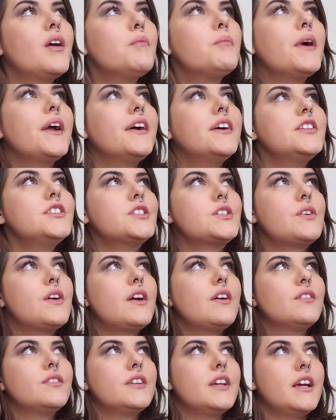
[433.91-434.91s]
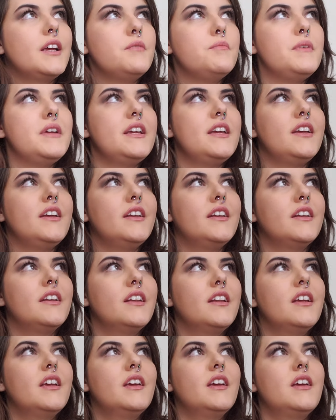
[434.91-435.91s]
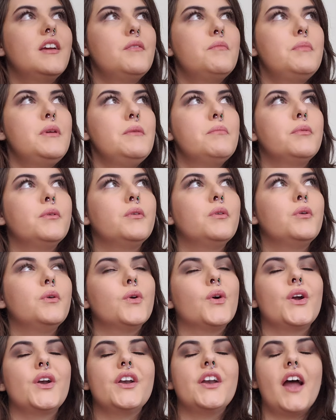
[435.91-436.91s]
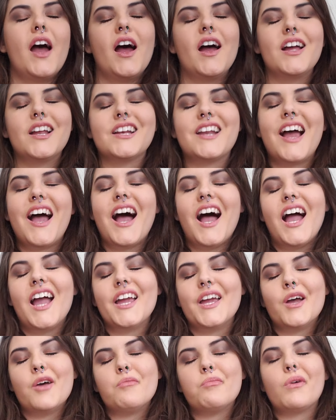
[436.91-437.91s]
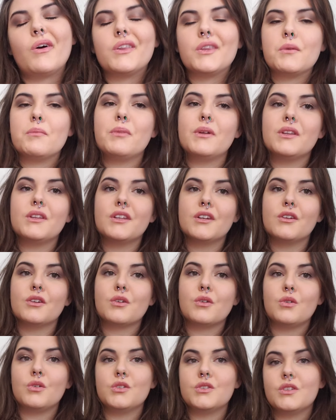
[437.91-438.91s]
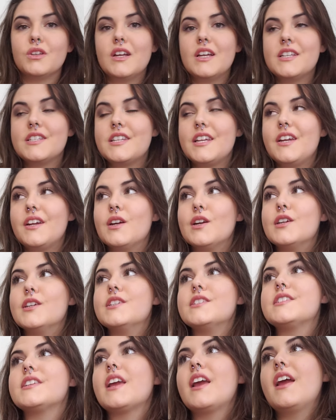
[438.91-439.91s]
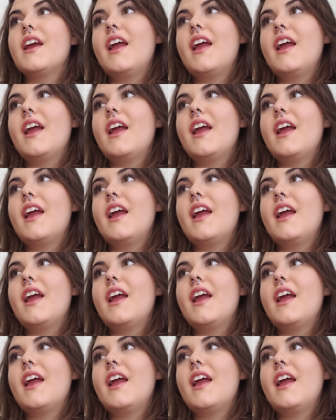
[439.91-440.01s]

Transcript: by underground I mean people who are not high up on the political tiers